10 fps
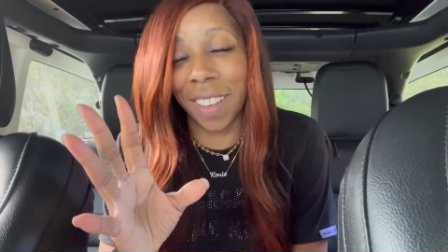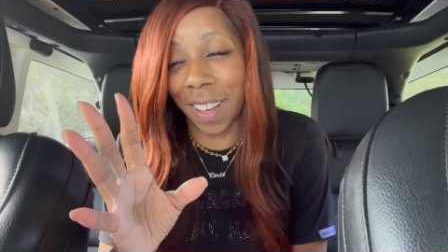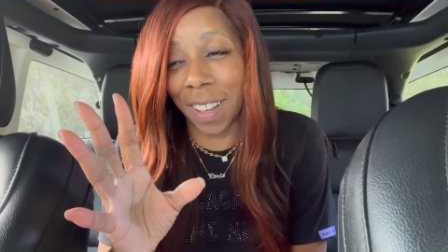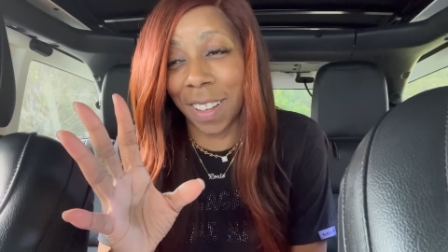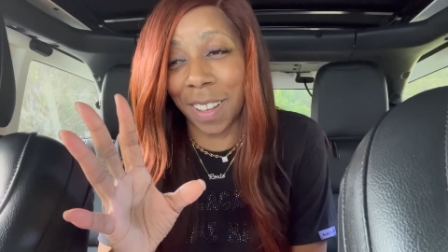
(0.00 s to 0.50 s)
uh,
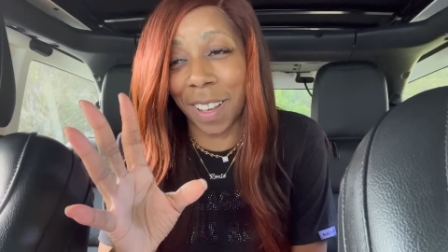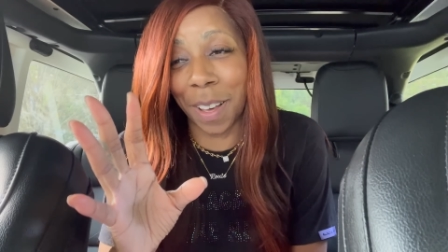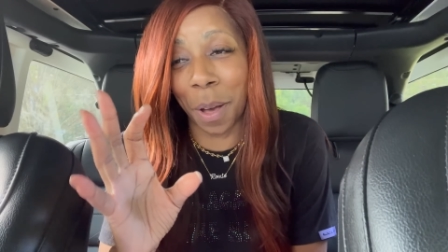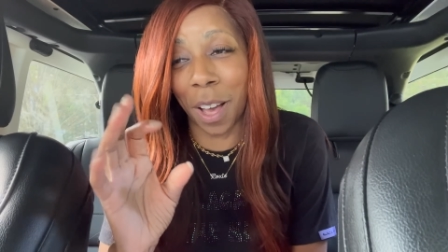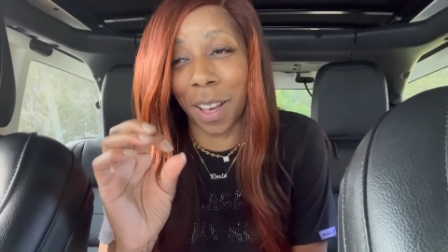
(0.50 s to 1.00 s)

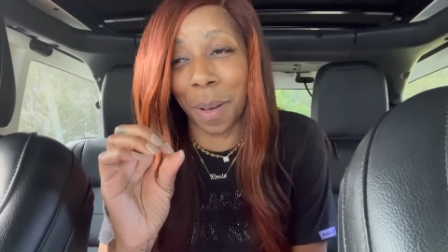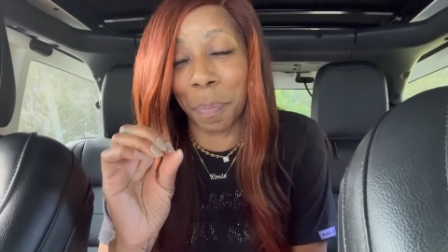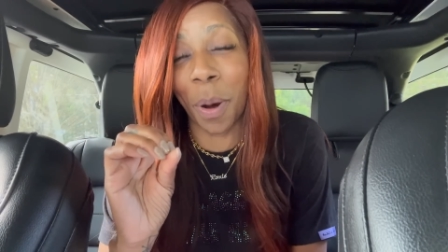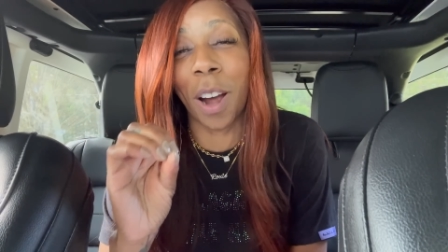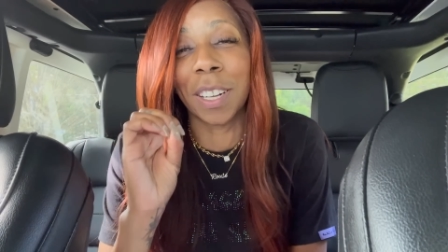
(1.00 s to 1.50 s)
uh,
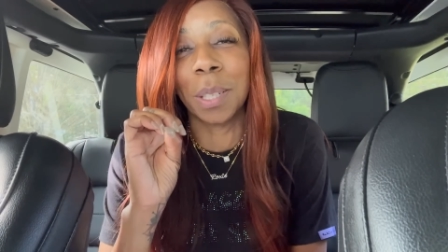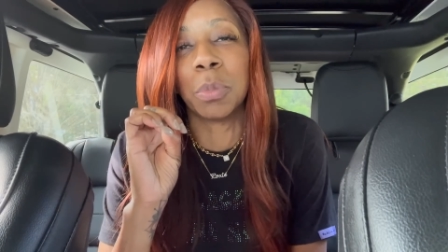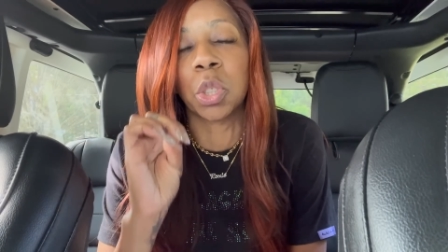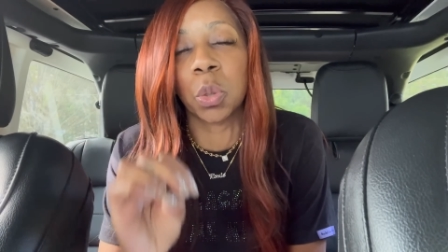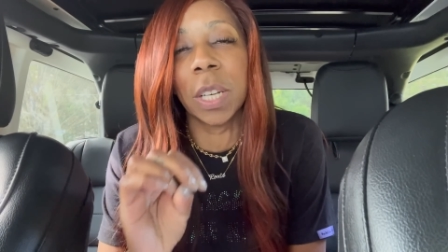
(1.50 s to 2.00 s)
um, part of
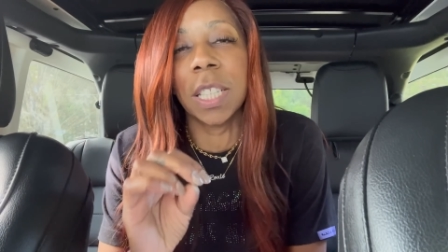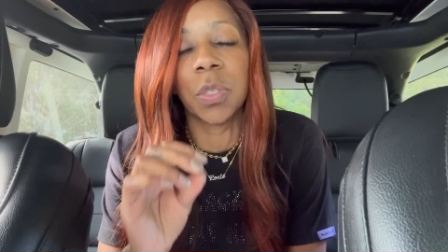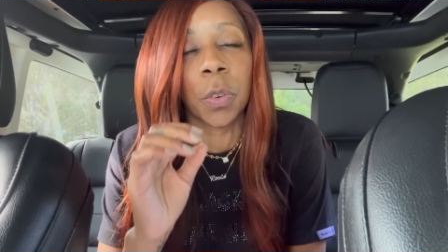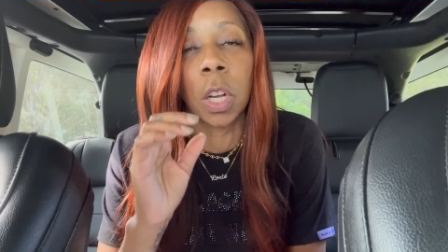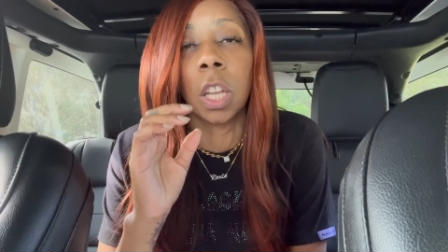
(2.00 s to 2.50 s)
them
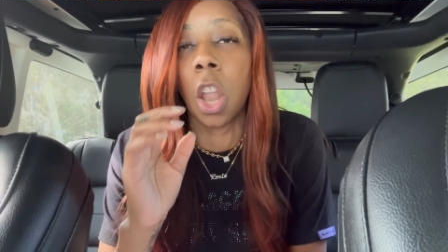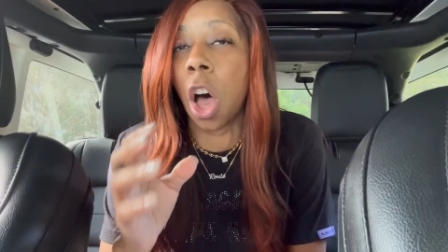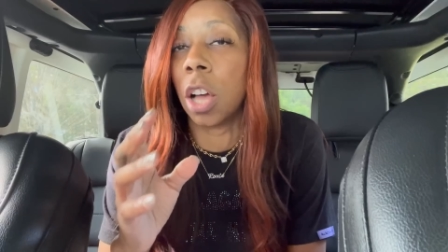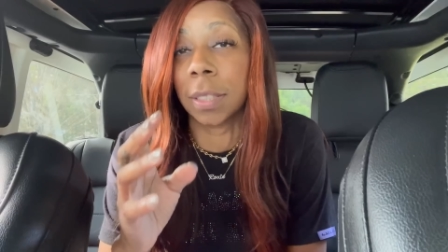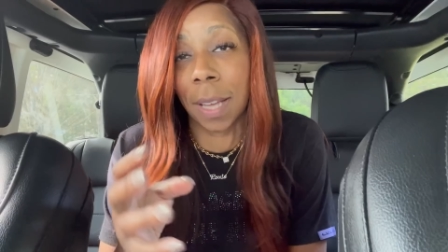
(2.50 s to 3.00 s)
streets for a
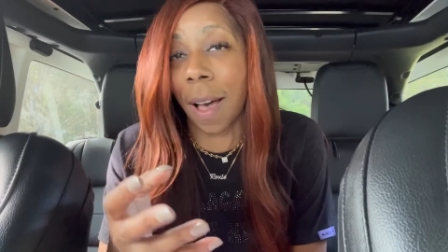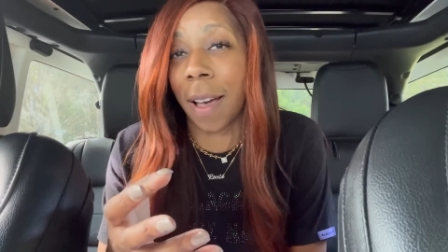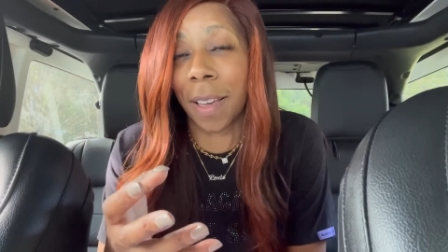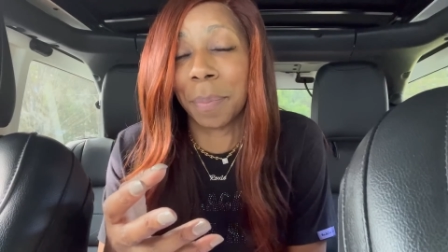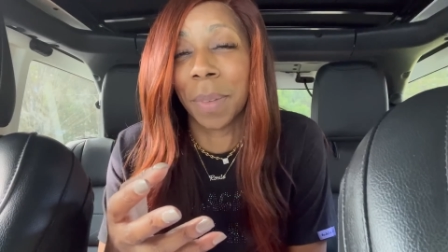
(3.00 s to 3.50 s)
long
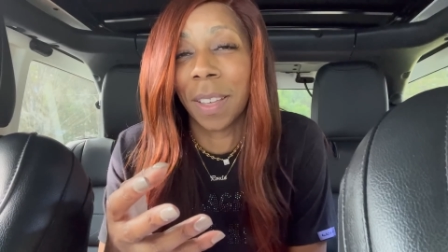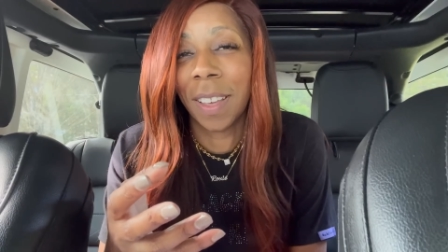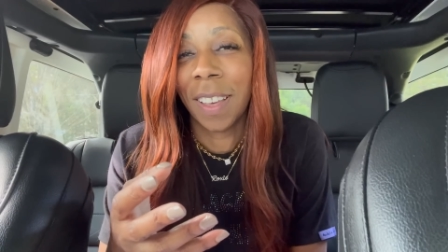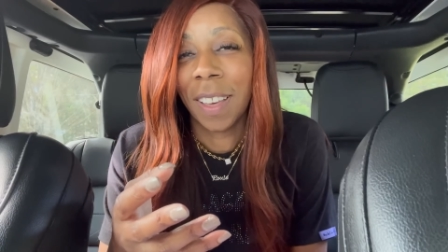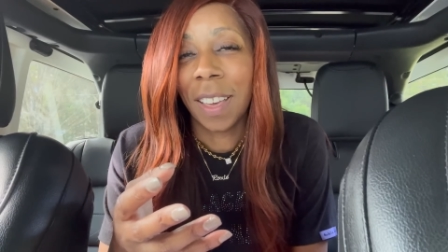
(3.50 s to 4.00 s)
time.
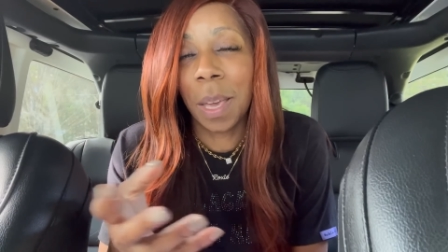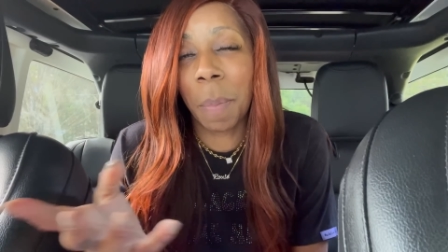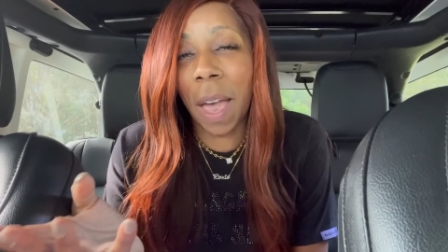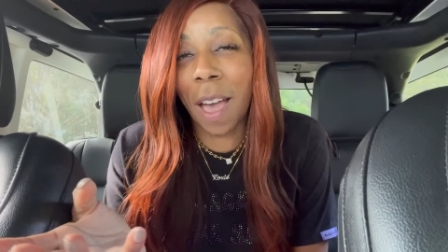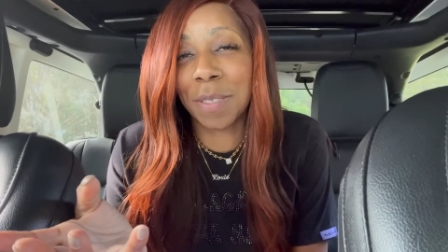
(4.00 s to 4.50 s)
He
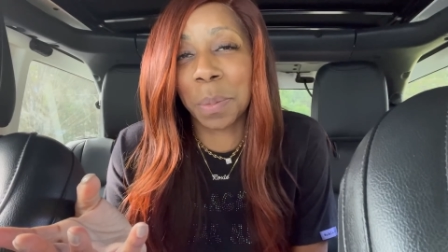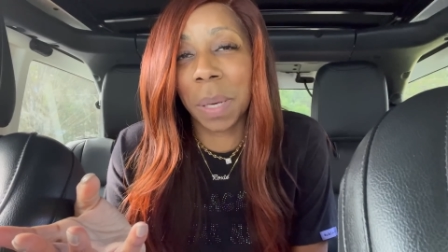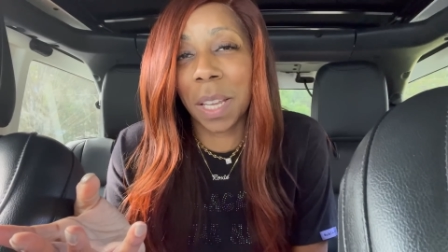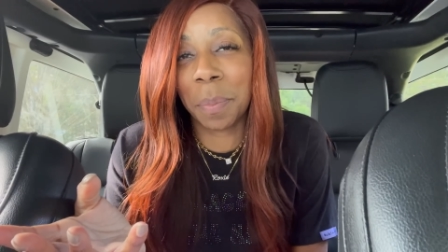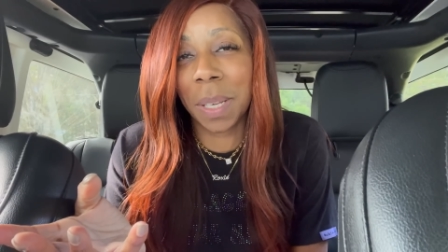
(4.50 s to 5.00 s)
may have some
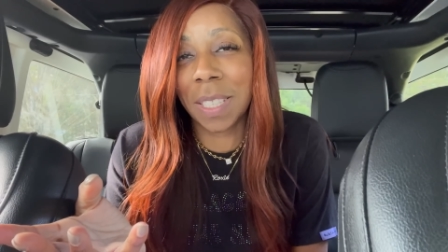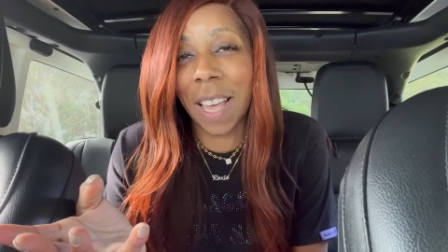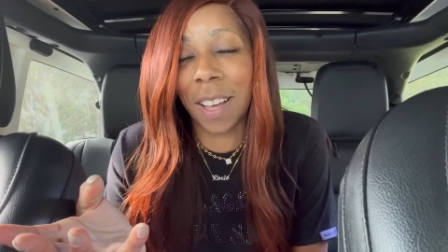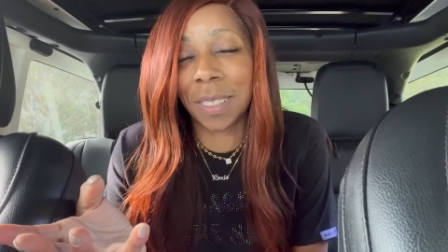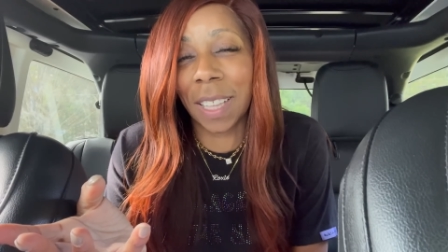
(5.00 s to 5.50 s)
enemies
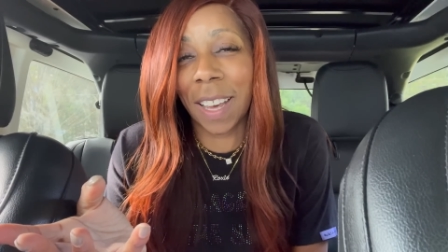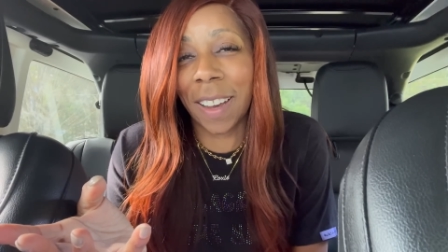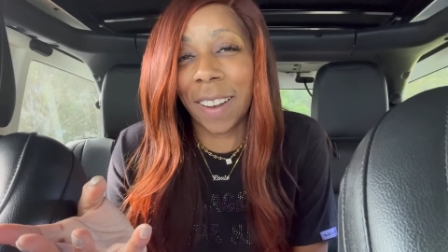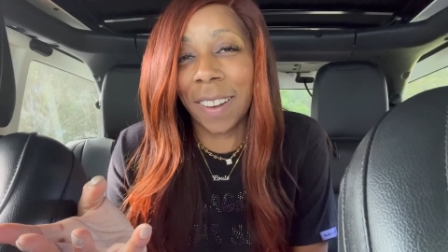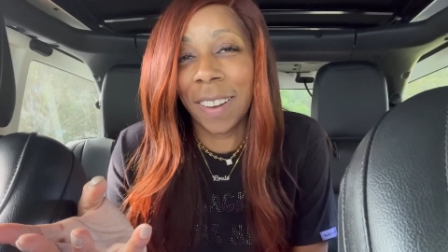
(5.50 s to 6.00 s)
out
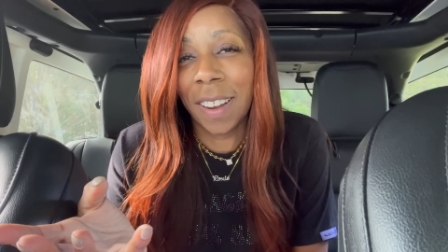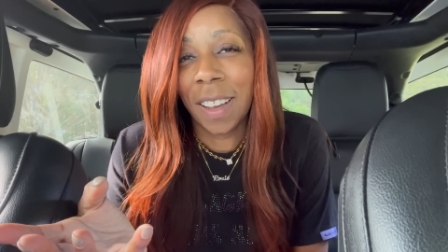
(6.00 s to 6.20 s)
there.